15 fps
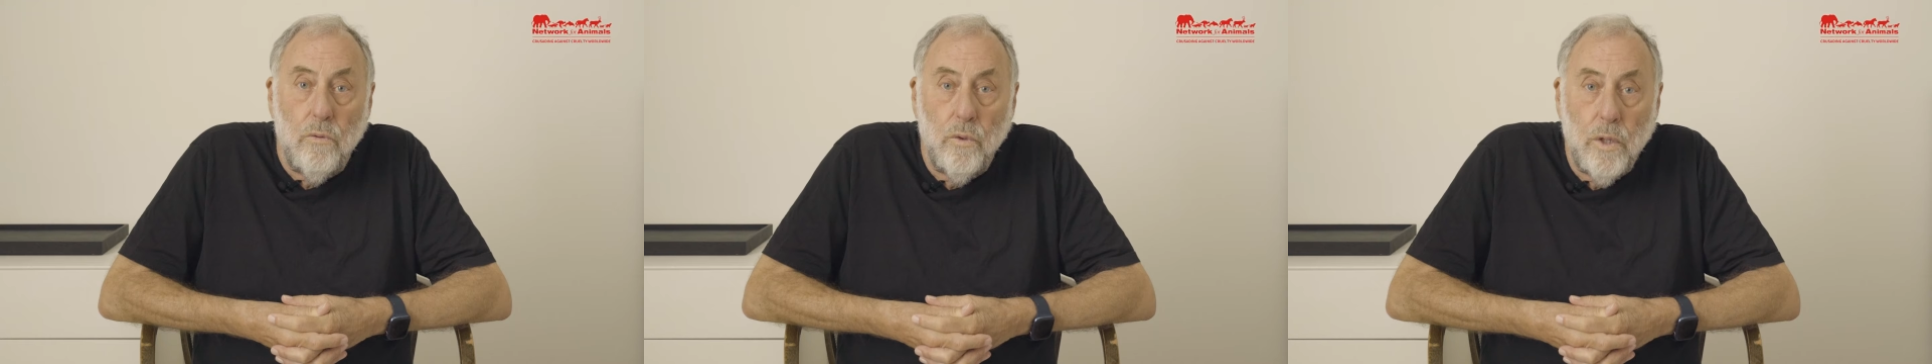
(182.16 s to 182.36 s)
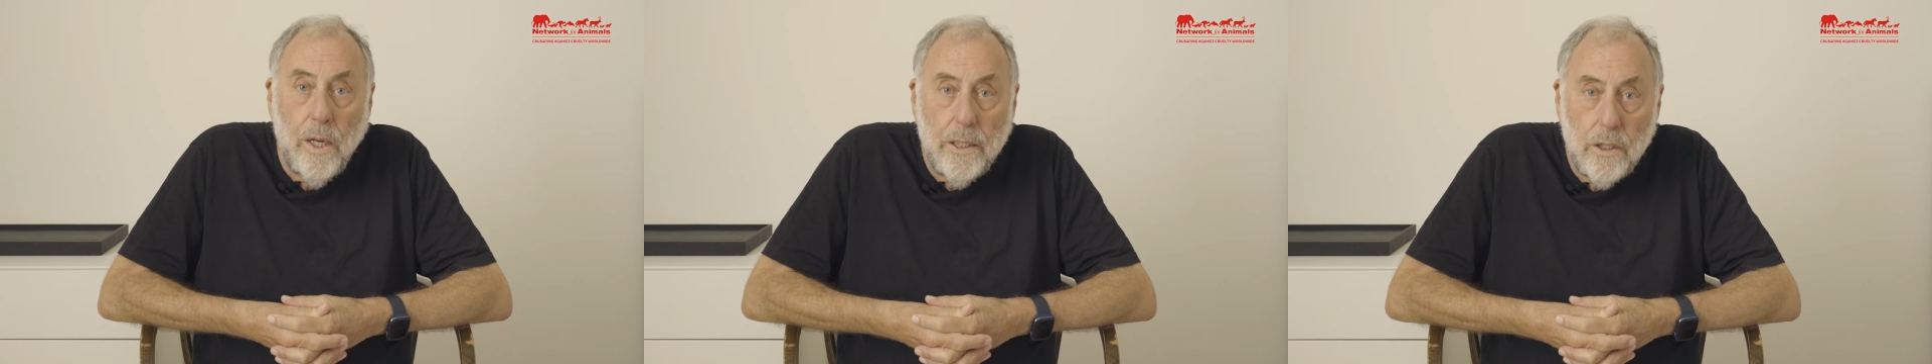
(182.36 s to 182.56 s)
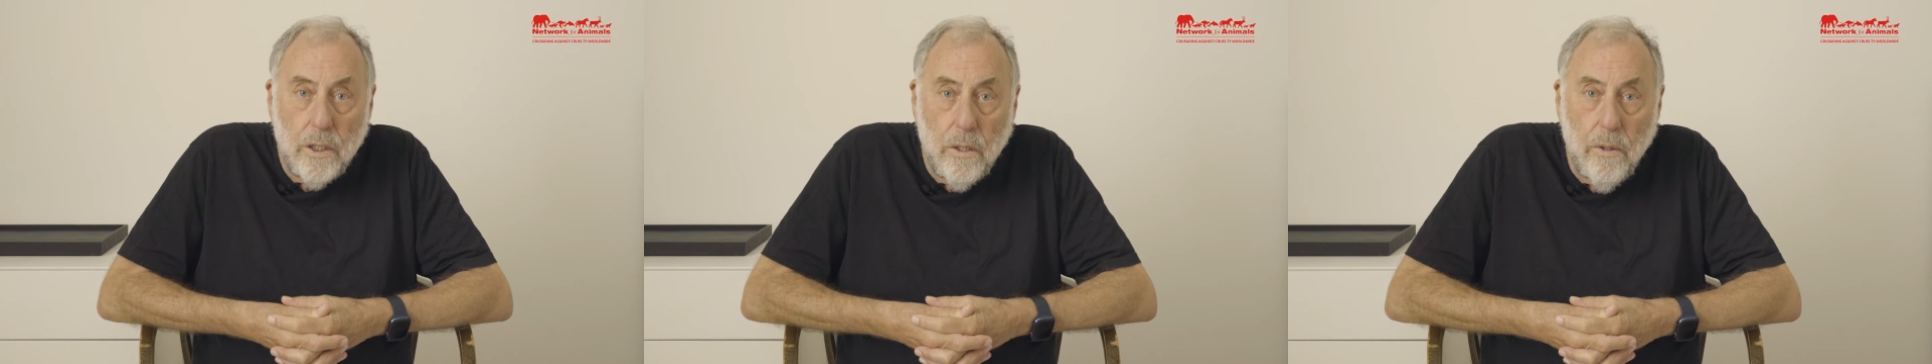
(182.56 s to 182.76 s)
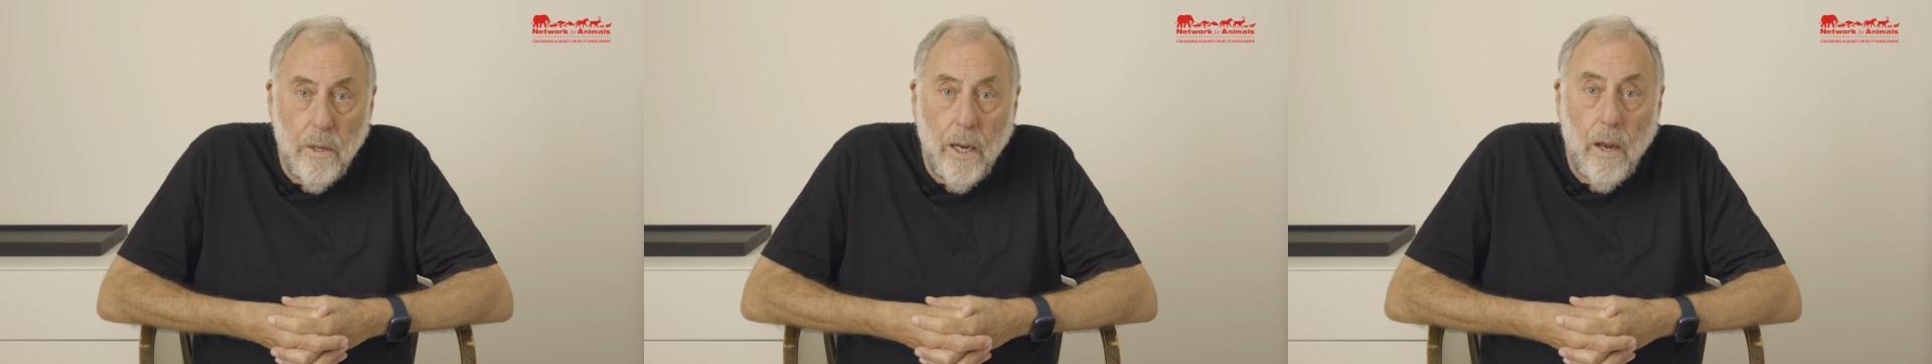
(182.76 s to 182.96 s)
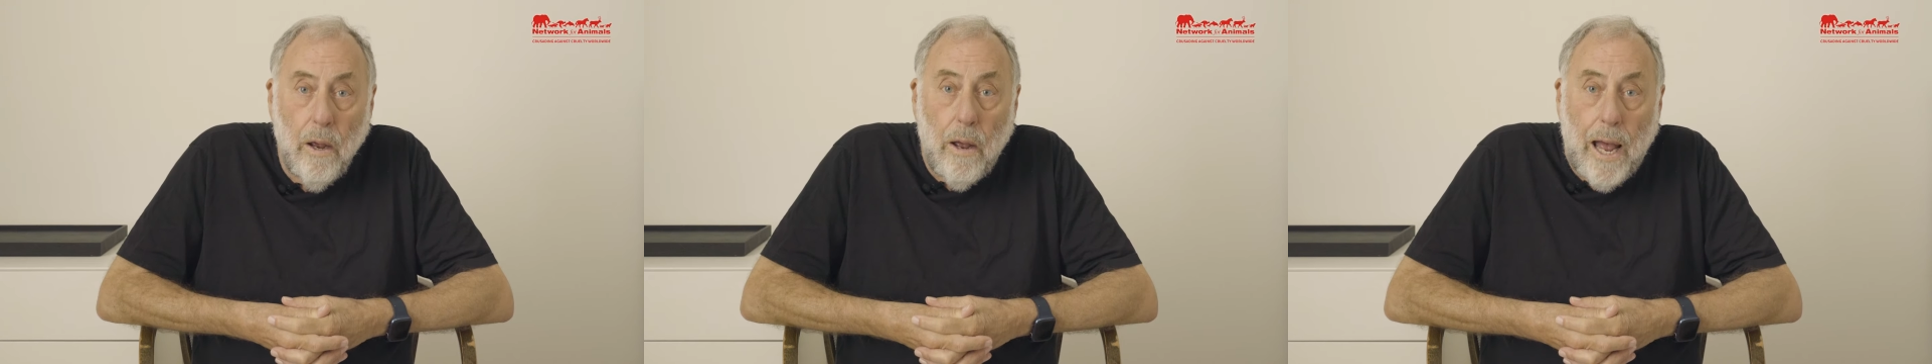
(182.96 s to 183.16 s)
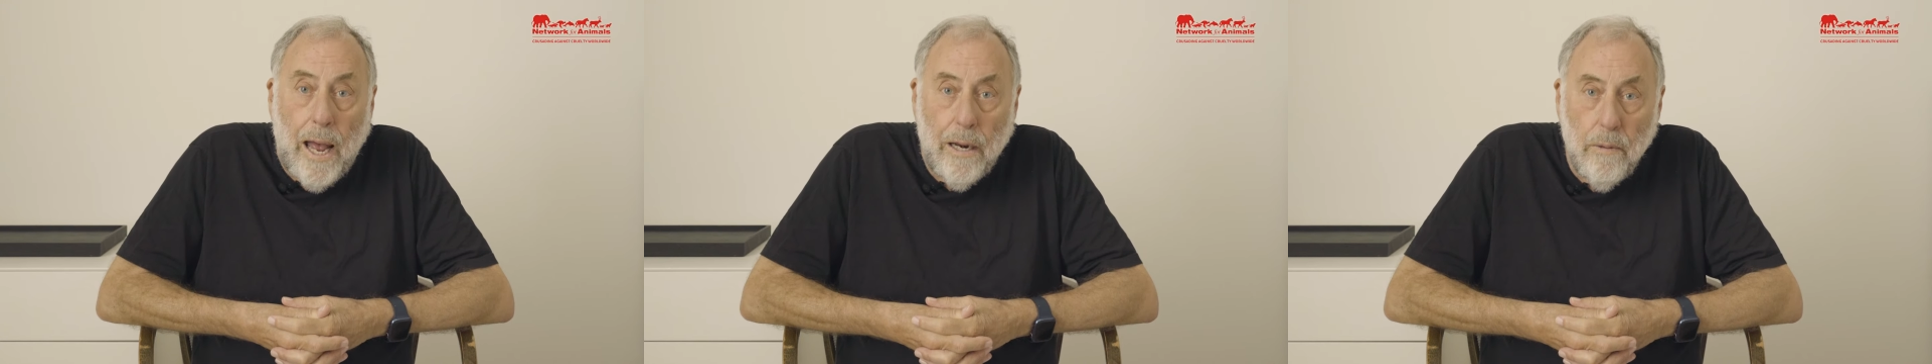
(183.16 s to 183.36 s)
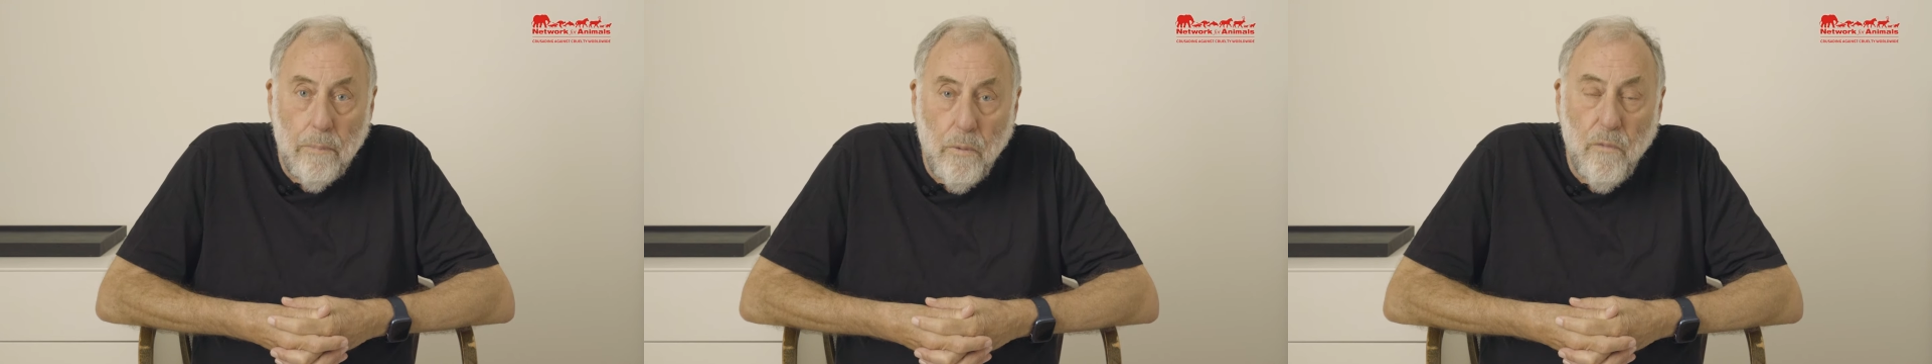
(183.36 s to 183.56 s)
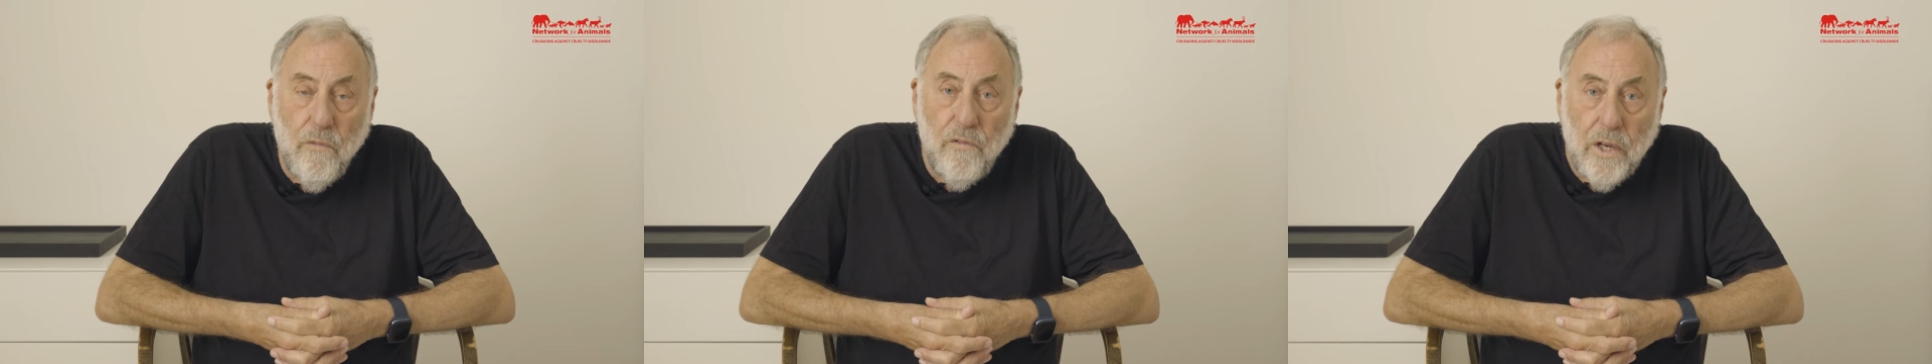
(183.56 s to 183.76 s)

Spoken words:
rescuing animal